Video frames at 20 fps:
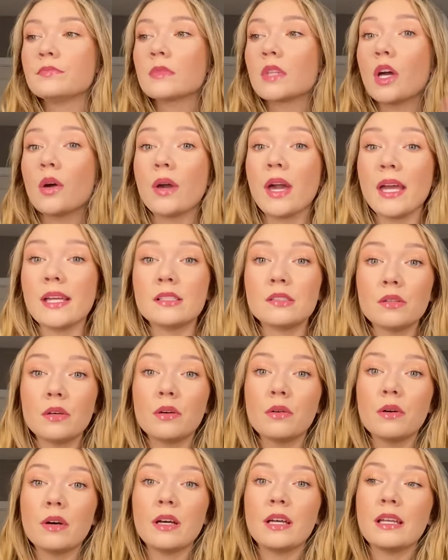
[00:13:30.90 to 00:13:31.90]
Okay,
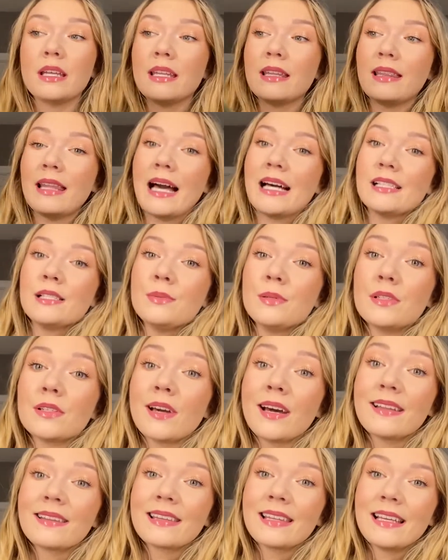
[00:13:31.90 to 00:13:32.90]
so last but
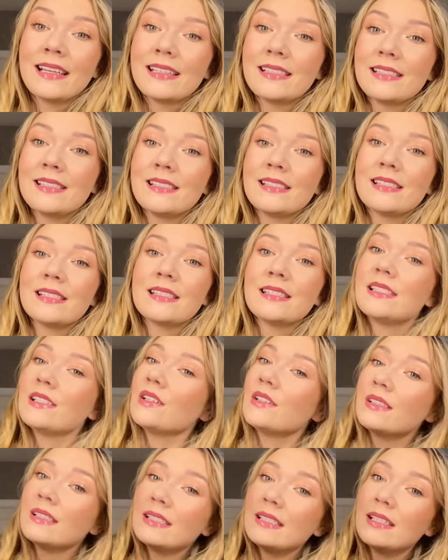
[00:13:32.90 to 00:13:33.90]
not least, to
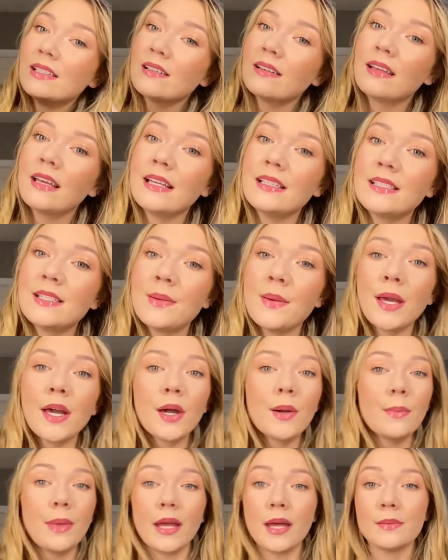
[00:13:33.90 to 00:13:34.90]
seal the deal and to make
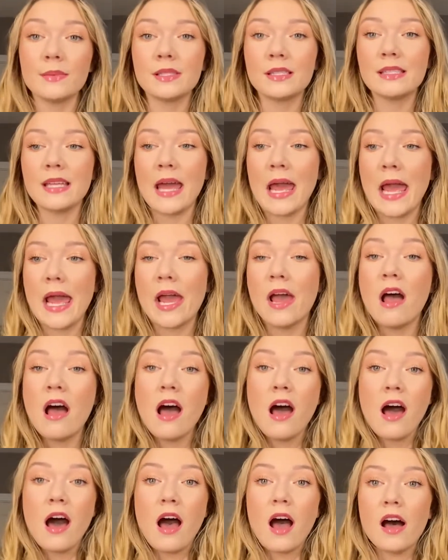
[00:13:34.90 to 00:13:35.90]
our makeup stay
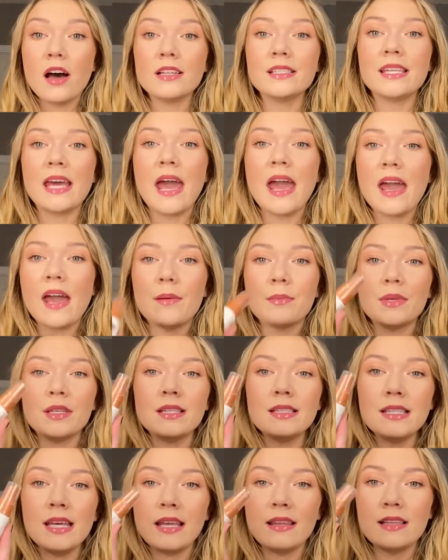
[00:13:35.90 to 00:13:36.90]
all day, I'm
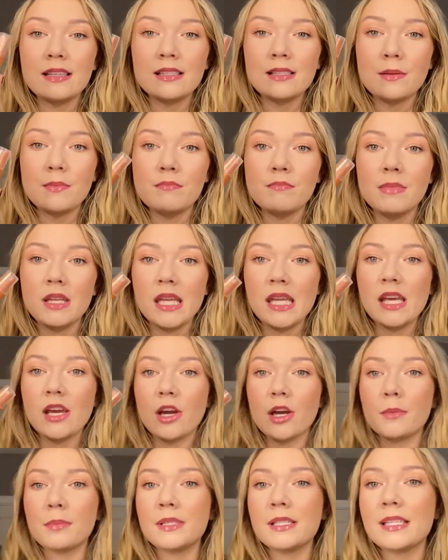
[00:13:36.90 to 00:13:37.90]
gonna take this mini
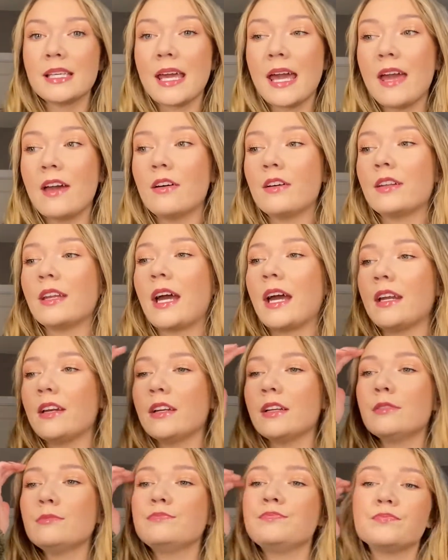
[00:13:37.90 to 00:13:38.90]
Urban Decay
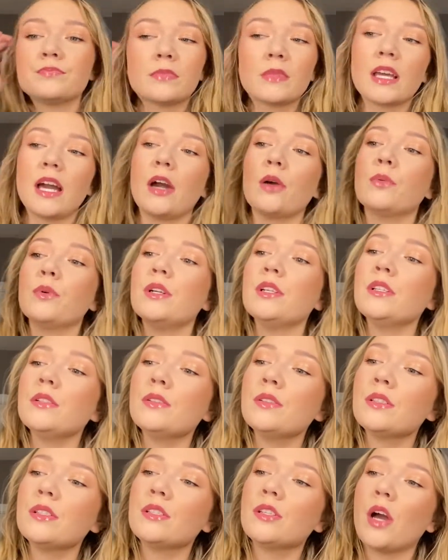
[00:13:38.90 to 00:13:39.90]
all-nighter. I would
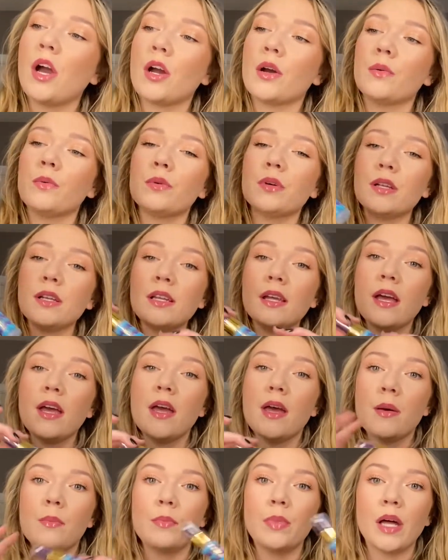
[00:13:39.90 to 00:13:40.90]
use the Tarte one,
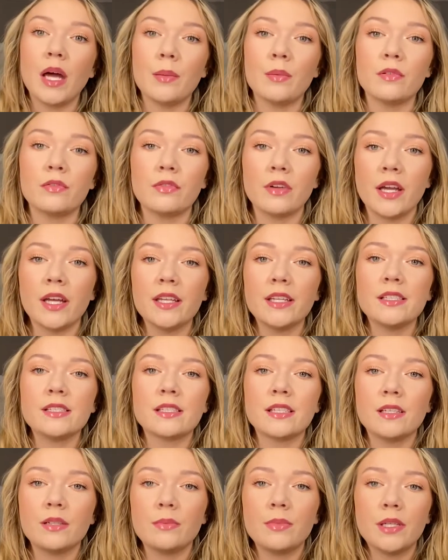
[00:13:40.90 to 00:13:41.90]
but I'm afraid it's
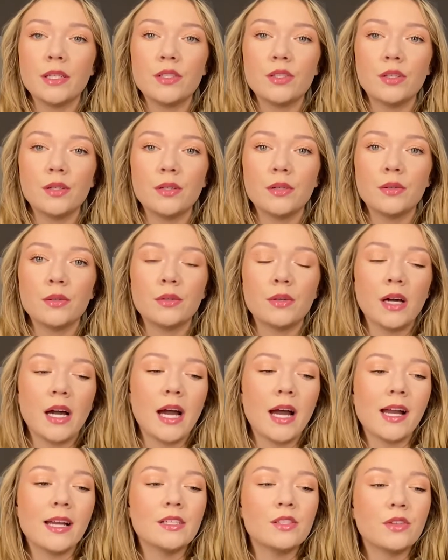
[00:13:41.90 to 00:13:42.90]
going to be too
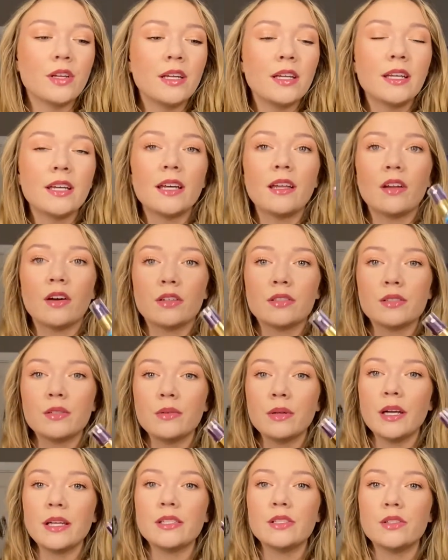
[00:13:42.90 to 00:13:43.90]
hydrating, and also
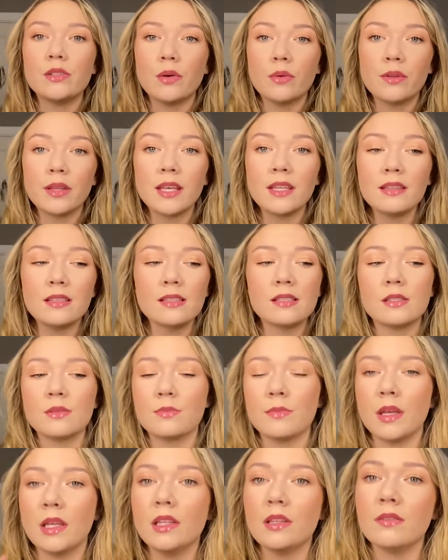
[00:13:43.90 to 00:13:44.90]
I don't like the
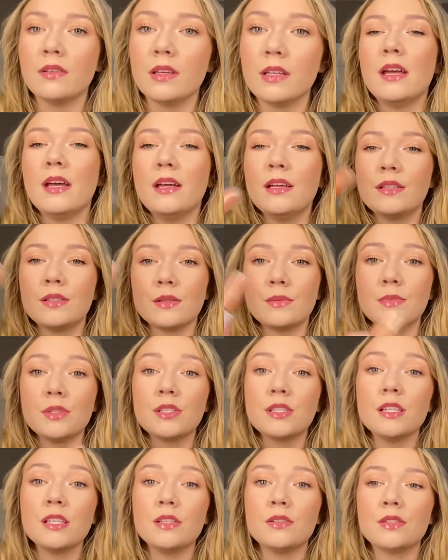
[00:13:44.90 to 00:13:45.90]
smell of it. So I'm
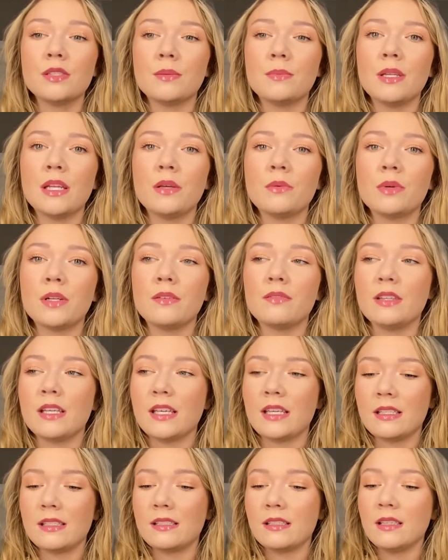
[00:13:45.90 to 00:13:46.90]
just going to use the mini one of
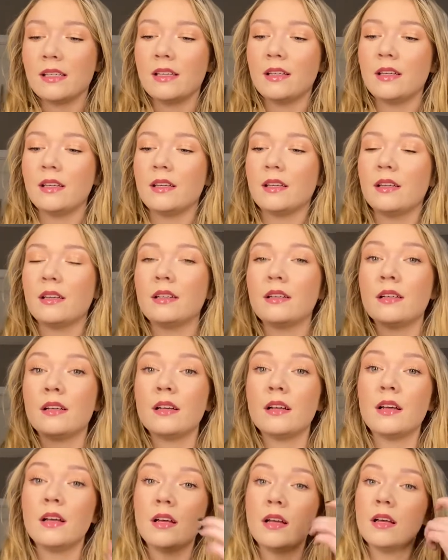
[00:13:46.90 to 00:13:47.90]
these.
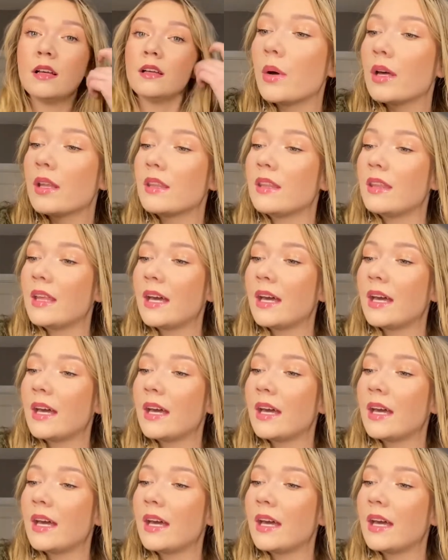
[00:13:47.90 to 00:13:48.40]
But